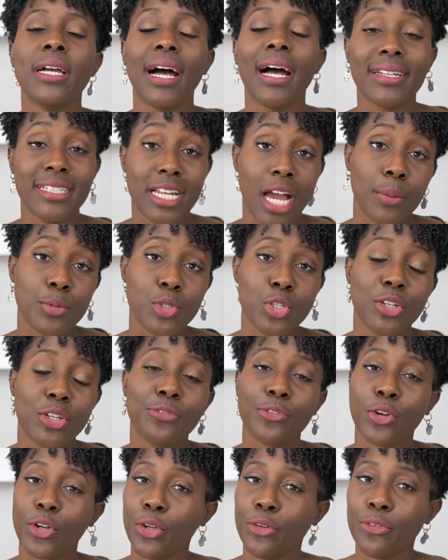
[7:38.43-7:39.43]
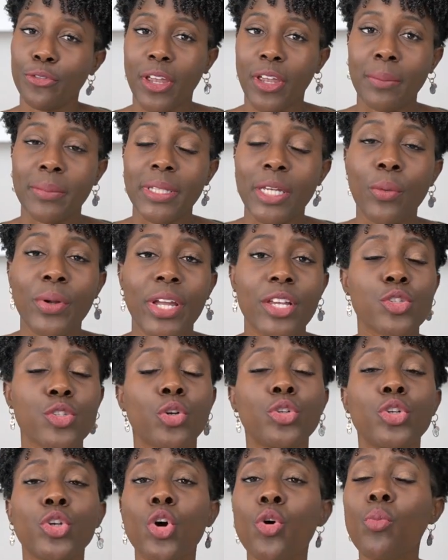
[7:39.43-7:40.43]
adoption for your family. Okay,
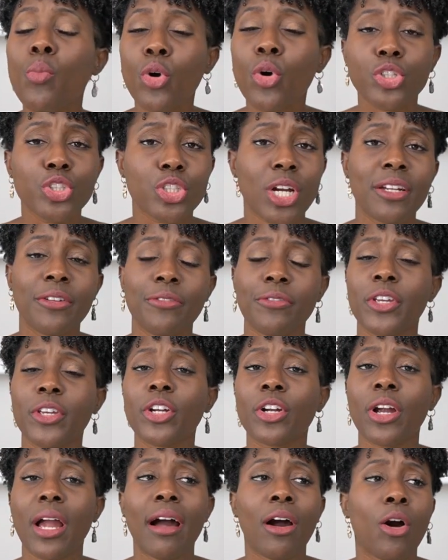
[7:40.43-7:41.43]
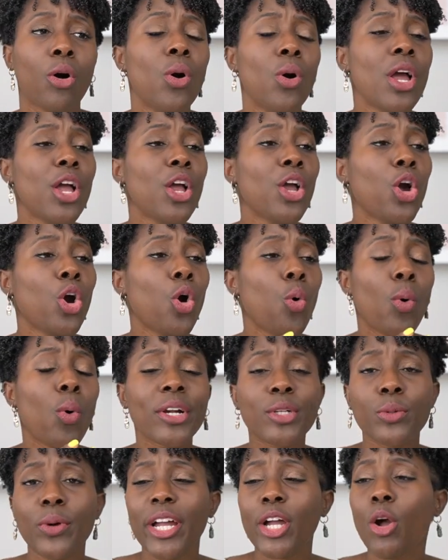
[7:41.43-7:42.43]
so no more trying to figure out
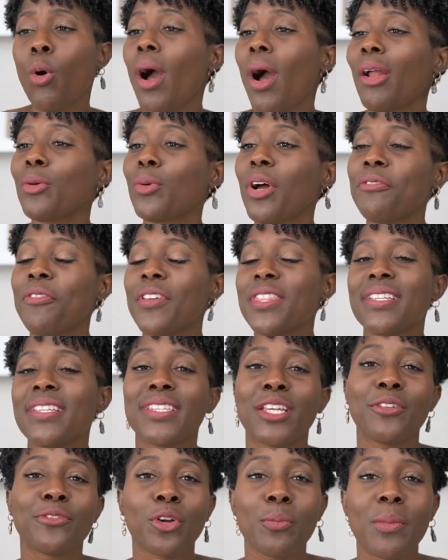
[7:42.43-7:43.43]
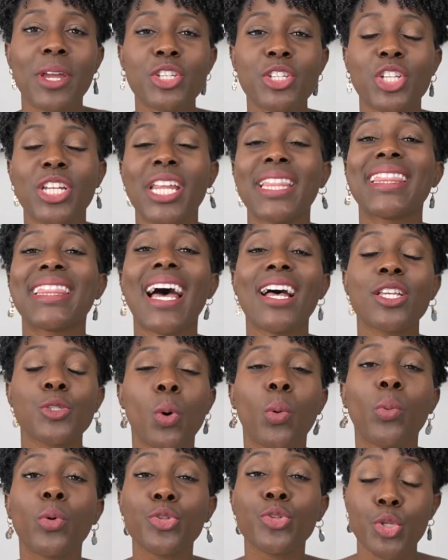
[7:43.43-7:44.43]
where do I go? How do I fit this information? And that's
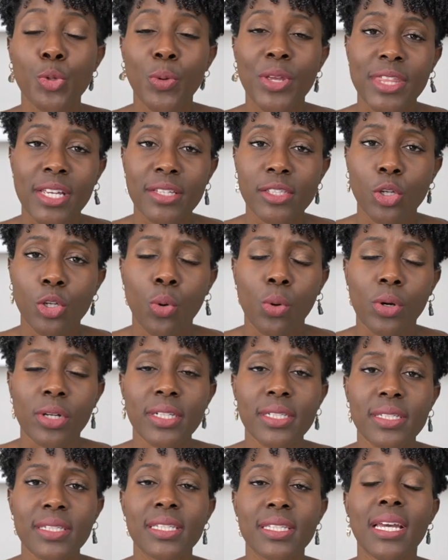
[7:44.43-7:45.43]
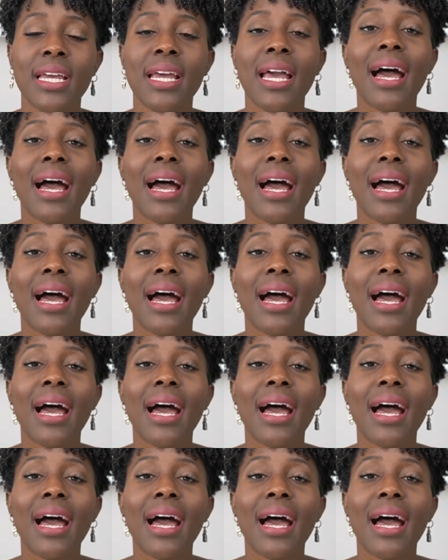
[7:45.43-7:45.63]
what we'll do in this course.